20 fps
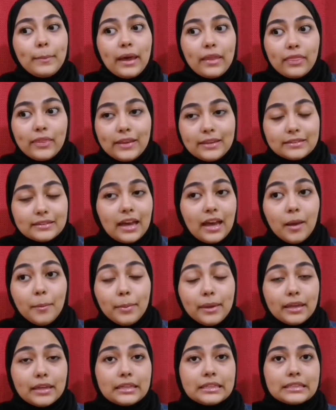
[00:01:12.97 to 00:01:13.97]
bad things
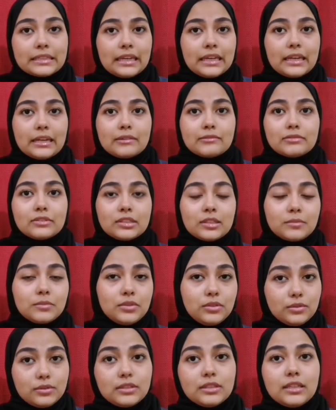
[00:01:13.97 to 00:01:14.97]
happened and I've
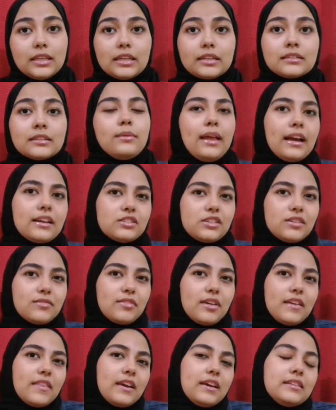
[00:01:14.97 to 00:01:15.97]
stopped using it. You'll
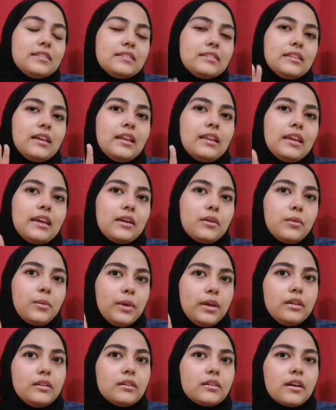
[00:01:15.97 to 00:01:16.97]
actually find that it's not
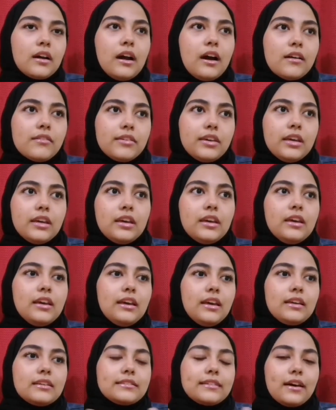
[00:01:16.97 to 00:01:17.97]
like regular coffee,
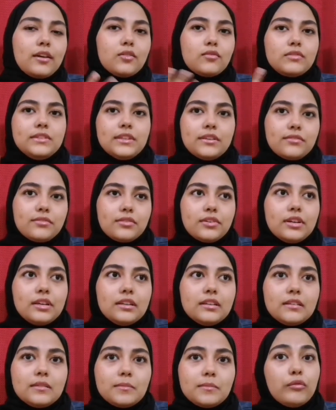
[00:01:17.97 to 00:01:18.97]
it's kind of
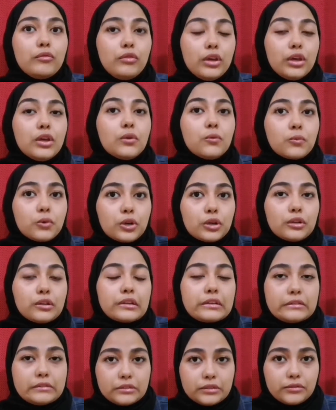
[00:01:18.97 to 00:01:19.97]
different. Vegan
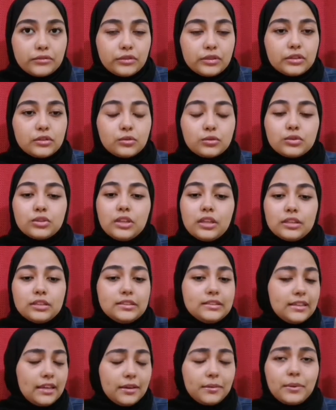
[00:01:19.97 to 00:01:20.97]
world is different, or
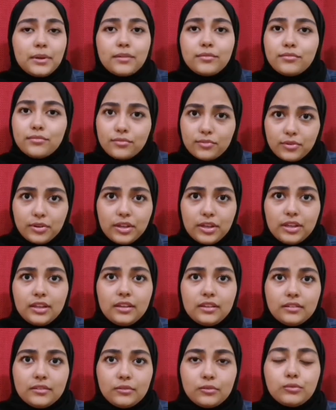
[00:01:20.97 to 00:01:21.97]
the dairy
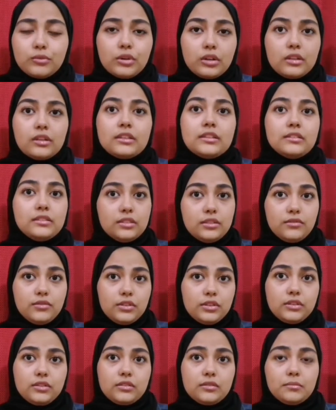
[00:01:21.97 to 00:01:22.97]
free world is
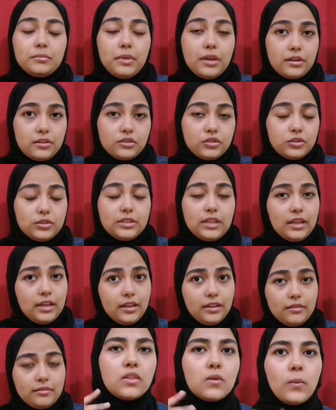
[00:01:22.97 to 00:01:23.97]
different, better to
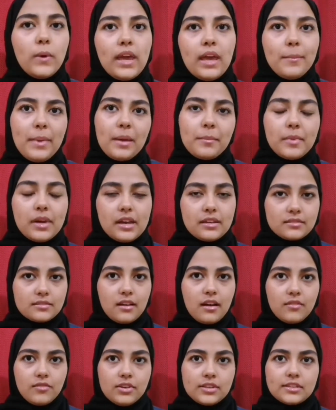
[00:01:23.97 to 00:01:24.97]
say. The way I make my
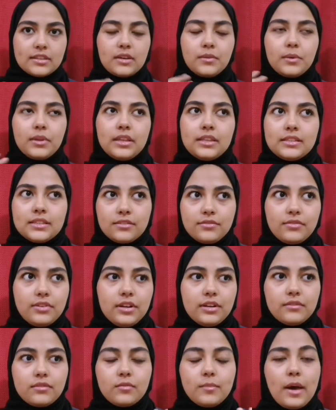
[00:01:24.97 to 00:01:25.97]
iced coffee is not really
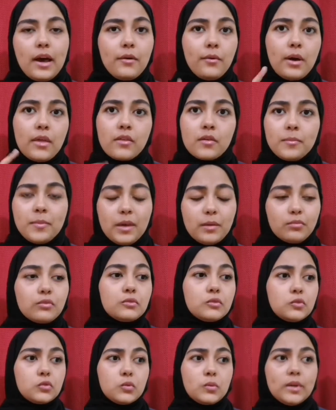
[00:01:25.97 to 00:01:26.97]
different from how other
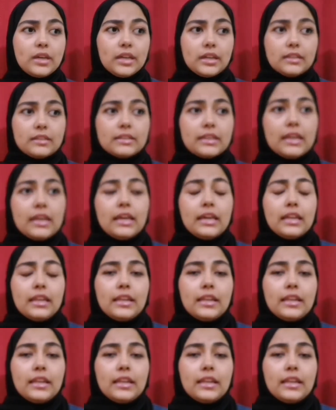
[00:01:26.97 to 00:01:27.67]
people do it.